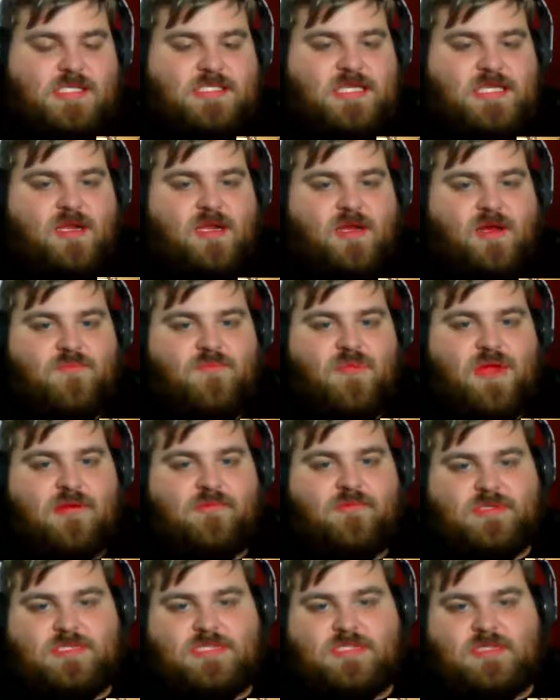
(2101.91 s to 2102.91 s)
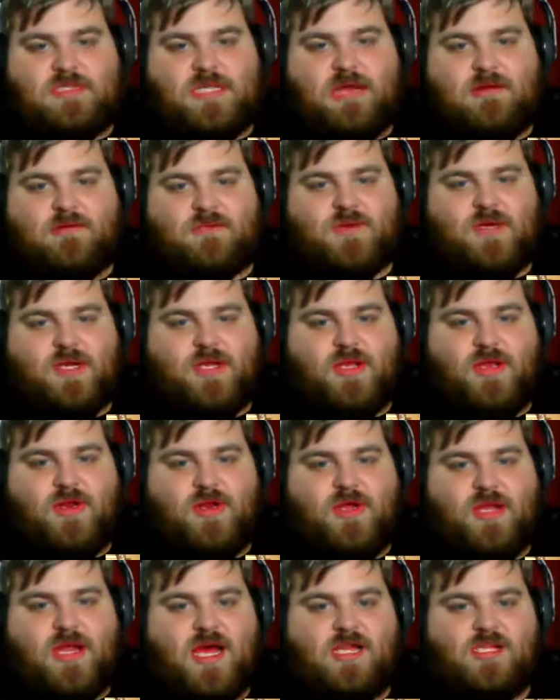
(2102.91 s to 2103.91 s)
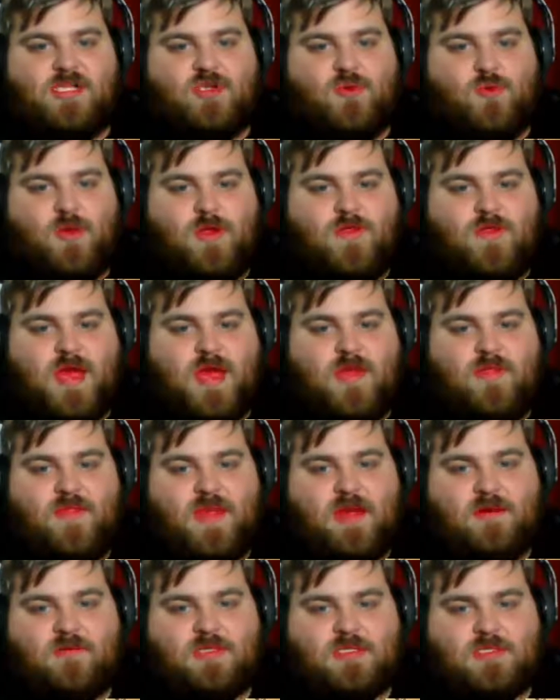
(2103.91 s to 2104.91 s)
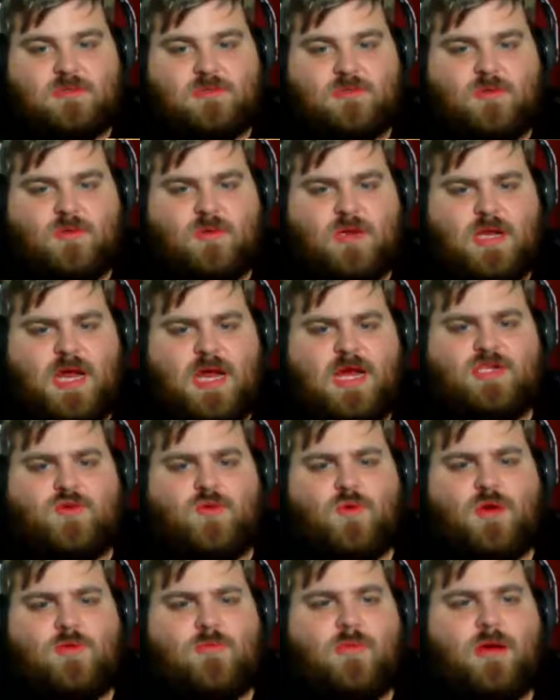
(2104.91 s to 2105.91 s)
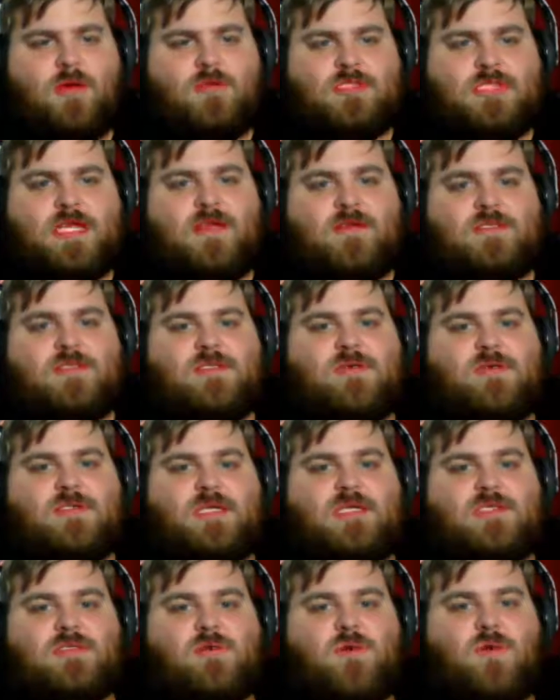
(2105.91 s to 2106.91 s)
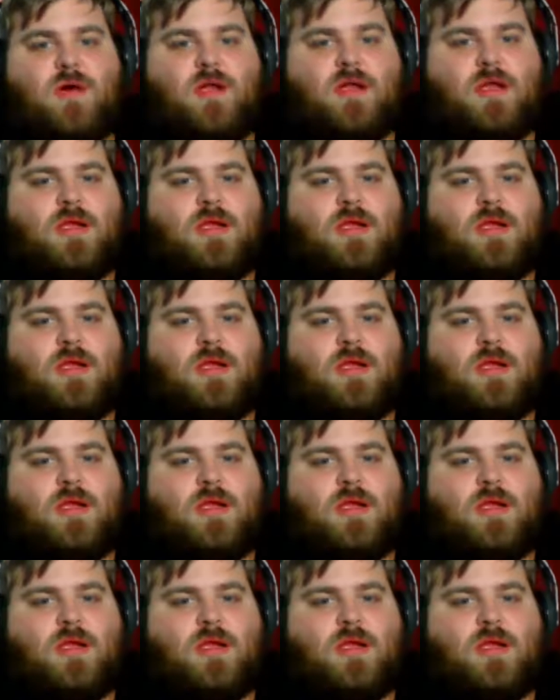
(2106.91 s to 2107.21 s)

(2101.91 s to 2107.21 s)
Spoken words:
set it up, that was really good. I enjoyed that. That was what I enjoyed most out of Suicide Squad.